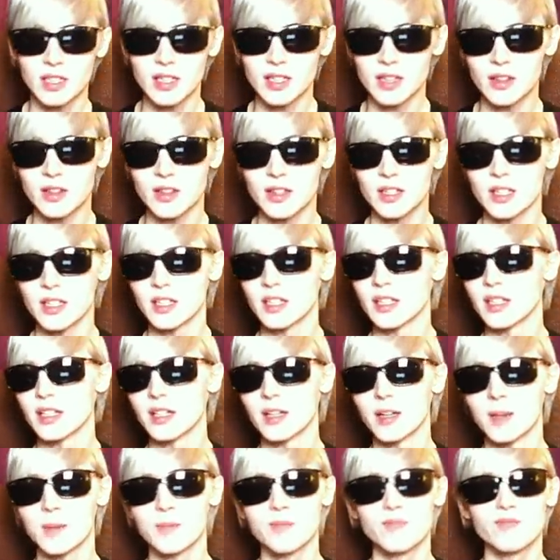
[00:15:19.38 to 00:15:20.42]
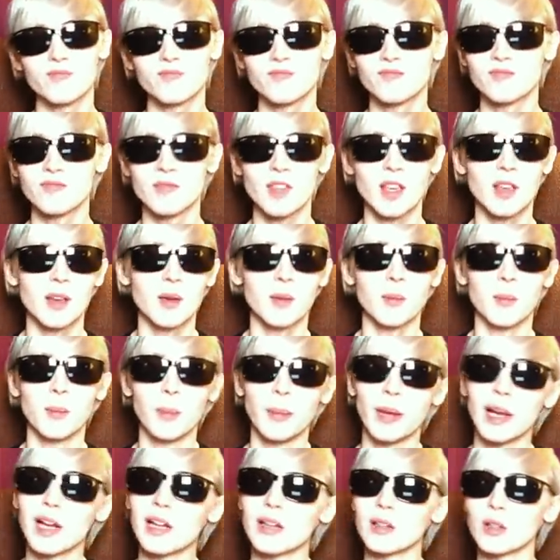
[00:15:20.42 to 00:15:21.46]
hit the
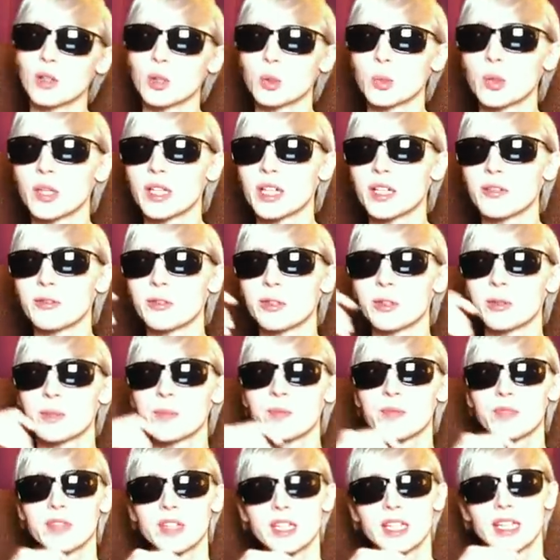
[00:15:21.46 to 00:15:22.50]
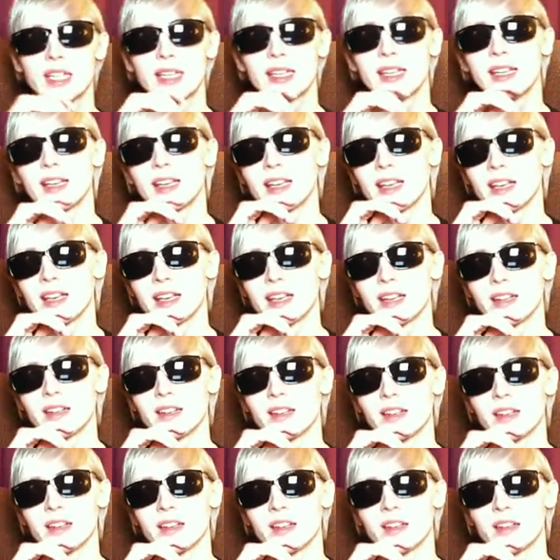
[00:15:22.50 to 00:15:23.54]
bell or whatever,
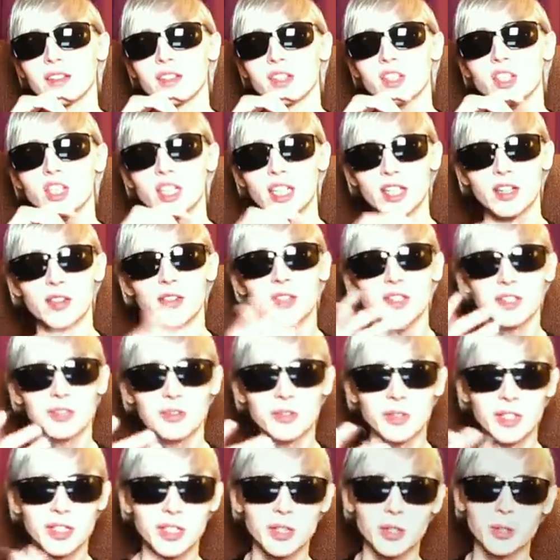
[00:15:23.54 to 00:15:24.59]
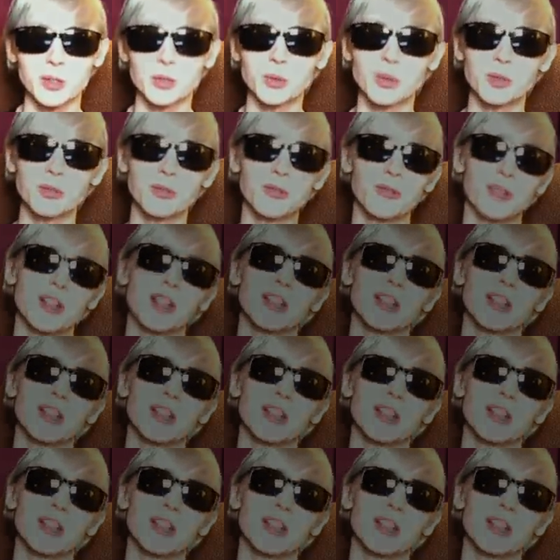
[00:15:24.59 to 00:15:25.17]
and share this video to a